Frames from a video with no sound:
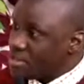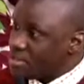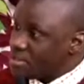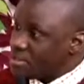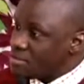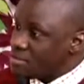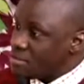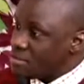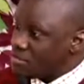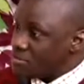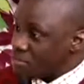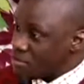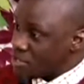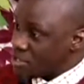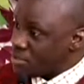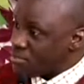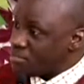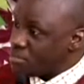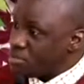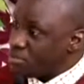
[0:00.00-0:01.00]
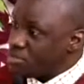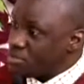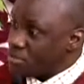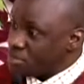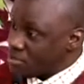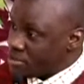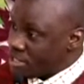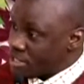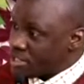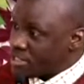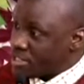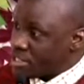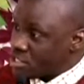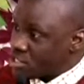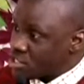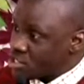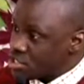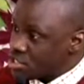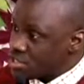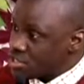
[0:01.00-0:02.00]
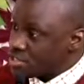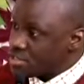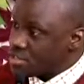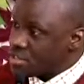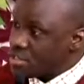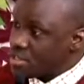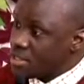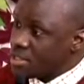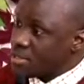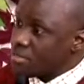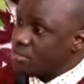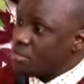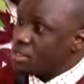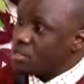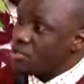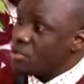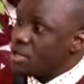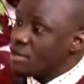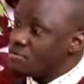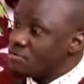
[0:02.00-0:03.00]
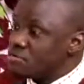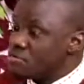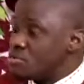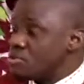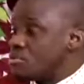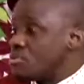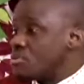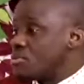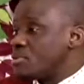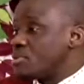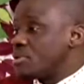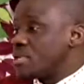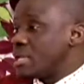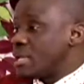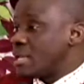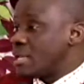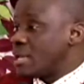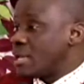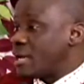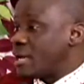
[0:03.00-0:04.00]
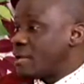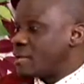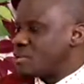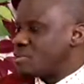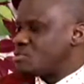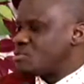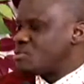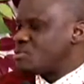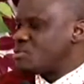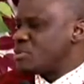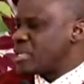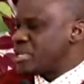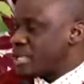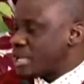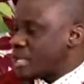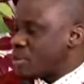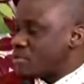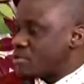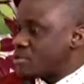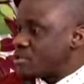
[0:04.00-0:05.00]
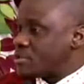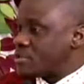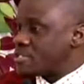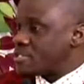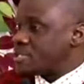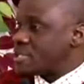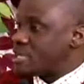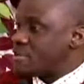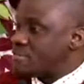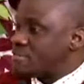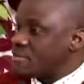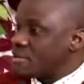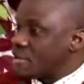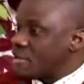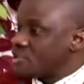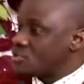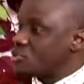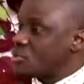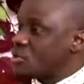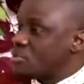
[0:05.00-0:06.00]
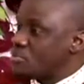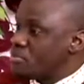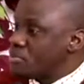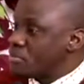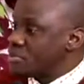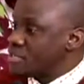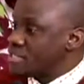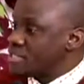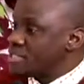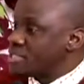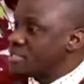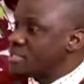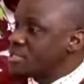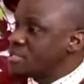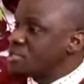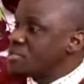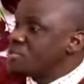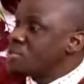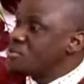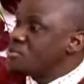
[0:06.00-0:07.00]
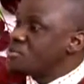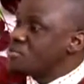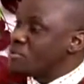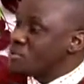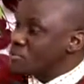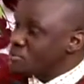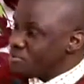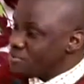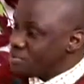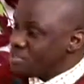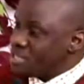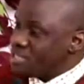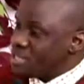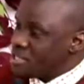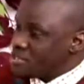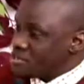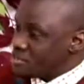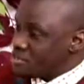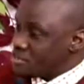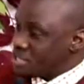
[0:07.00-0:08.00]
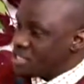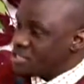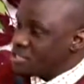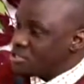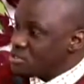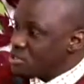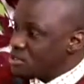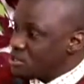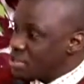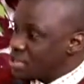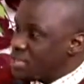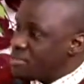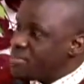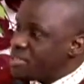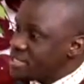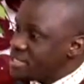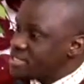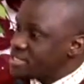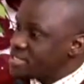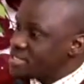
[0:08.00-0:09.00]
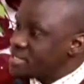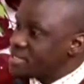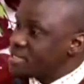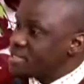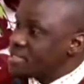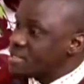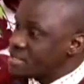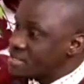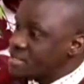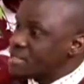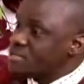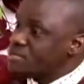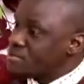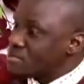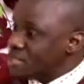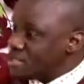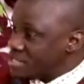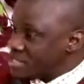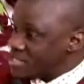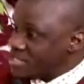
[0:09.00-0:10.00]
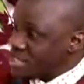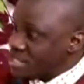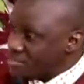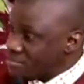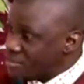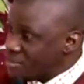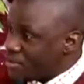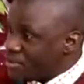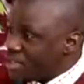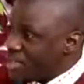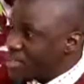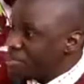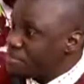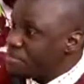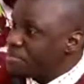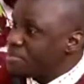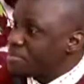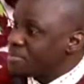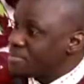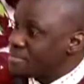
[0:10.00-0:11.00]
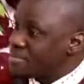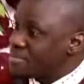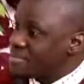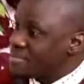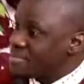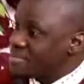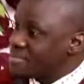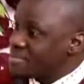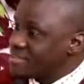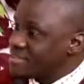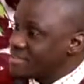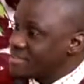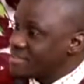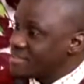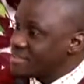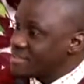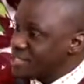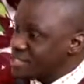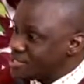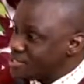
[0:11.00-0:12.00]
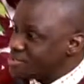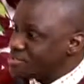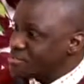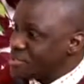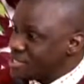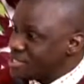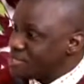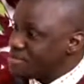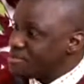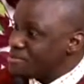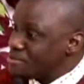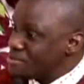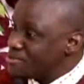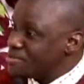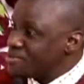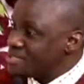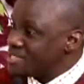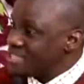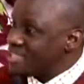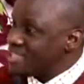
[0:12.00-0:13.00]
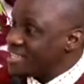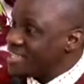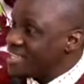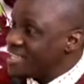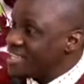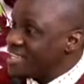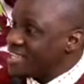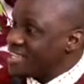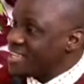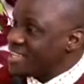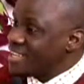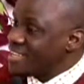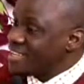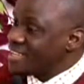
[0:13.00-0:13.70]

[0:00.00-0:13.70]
other people, other nations. But you have to rely on yourself at some point. When you think that you reach your limits, then you can seek for help. That's what he used to say. Okay,